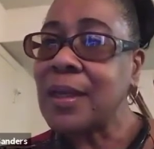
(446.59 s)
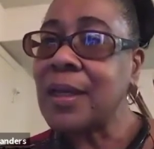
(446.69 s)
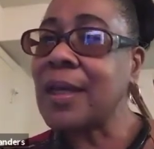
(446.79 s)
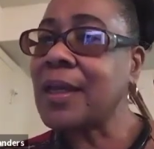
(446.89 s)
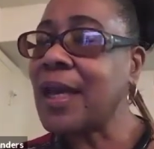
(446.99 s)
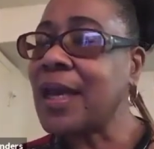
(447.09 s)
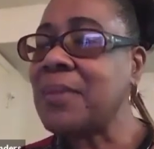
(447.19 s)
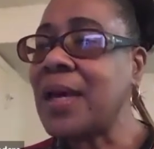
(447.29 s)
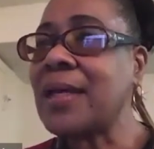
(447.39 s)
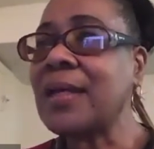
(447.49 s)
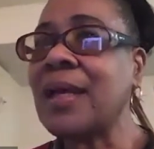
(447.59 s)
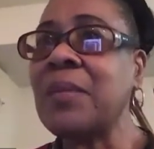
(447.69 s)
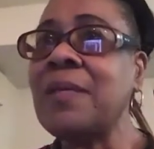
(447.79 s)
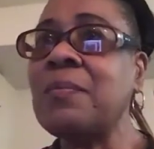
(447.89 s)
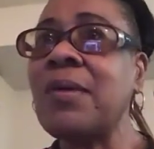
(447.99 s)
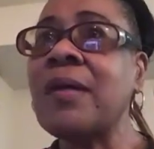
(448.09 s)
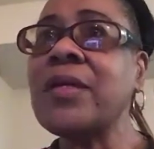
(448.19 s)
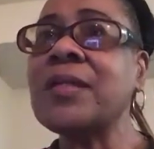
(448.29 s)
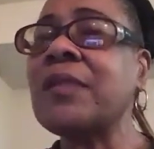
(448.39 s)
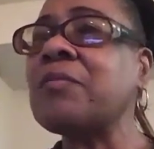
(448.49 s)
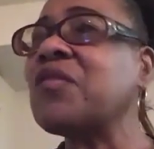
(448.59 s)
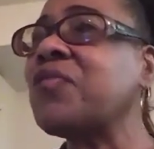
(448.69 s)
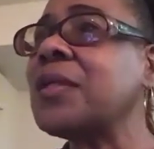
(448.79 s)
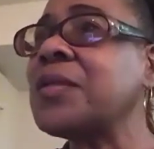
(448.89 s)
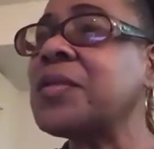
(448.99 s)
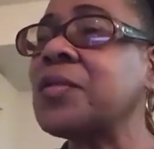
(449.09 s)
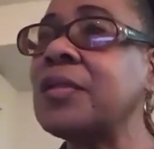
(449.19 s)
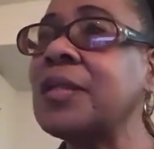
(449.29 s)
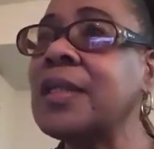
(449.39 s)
And I came back and I made brownies and I was feeling so good.